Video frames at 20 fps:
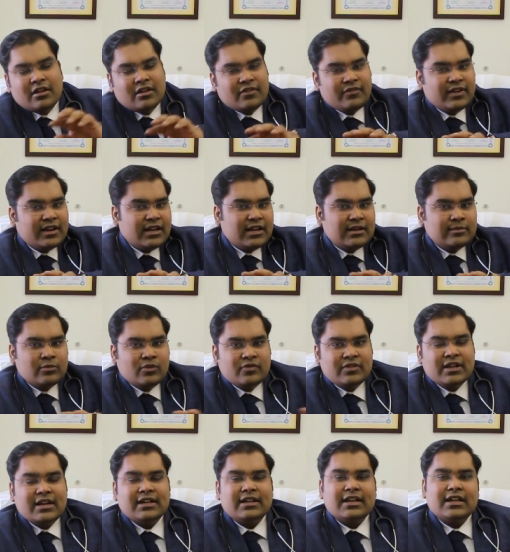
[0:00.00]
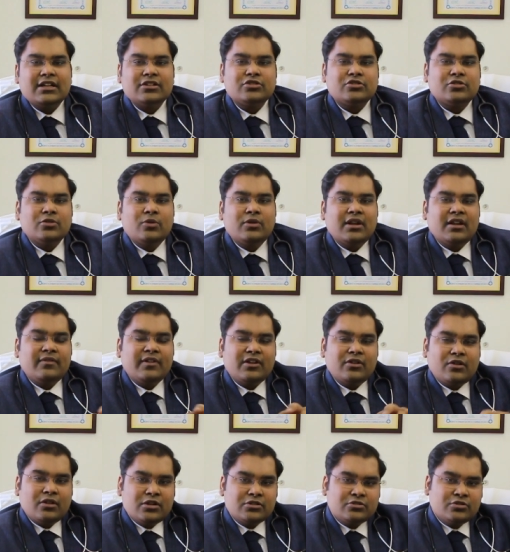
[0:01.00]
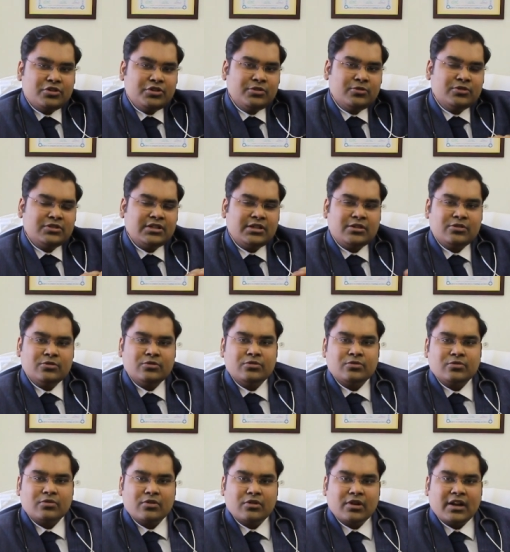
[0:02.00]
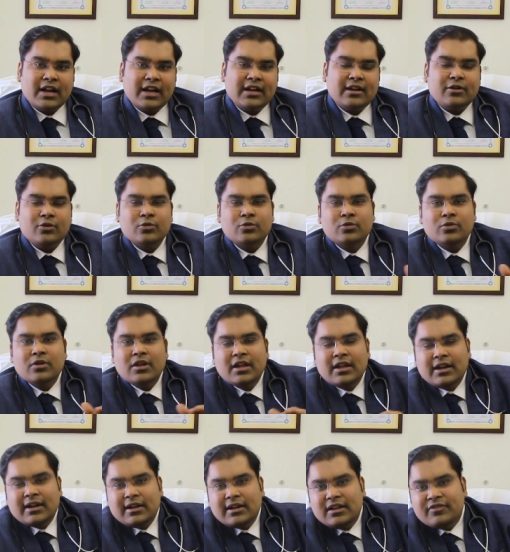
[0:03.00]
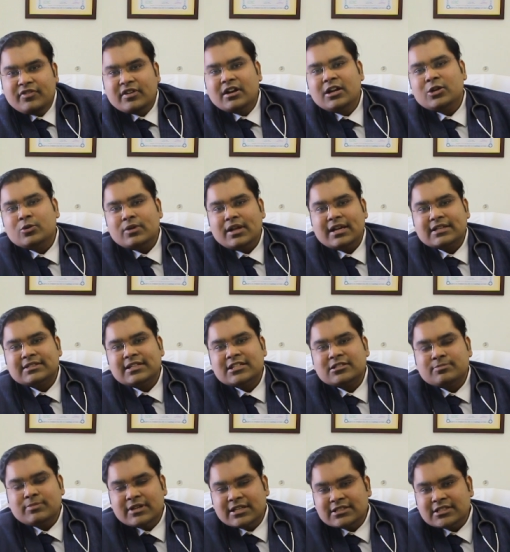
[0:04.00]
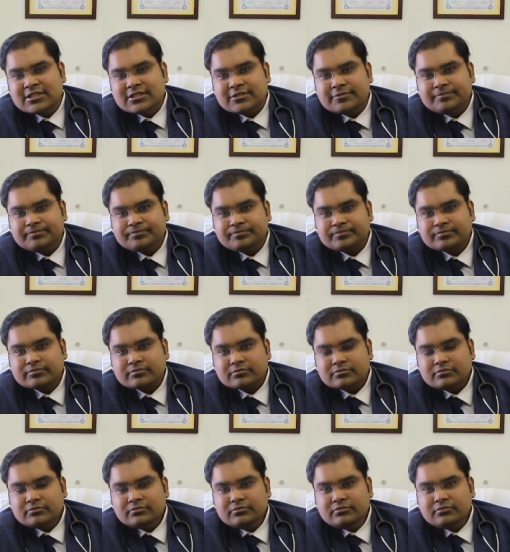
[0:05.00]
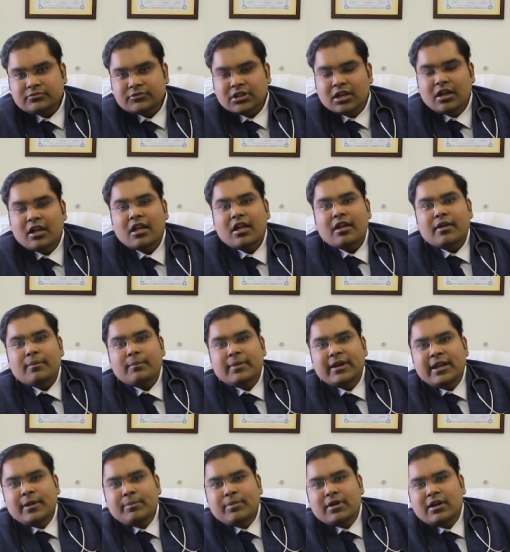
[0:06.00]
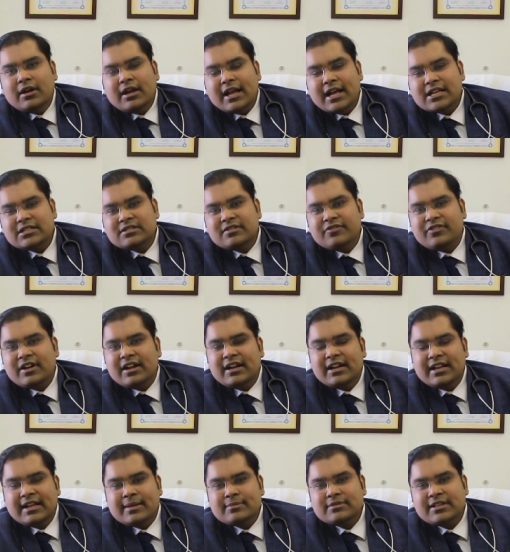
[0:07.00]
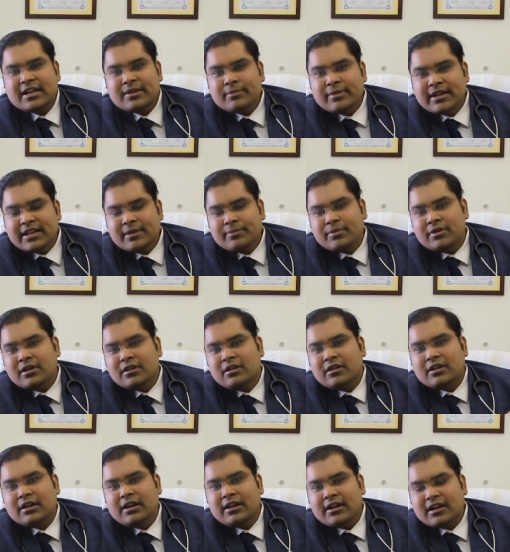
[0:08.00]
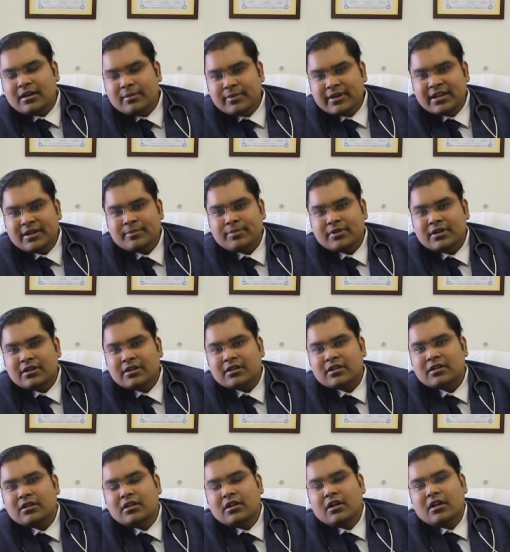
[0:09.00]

we can remove the entire stone, and we can also use it to get to difficult to access places. Mini PERC has different names like mini PERC, ultra mini PERC,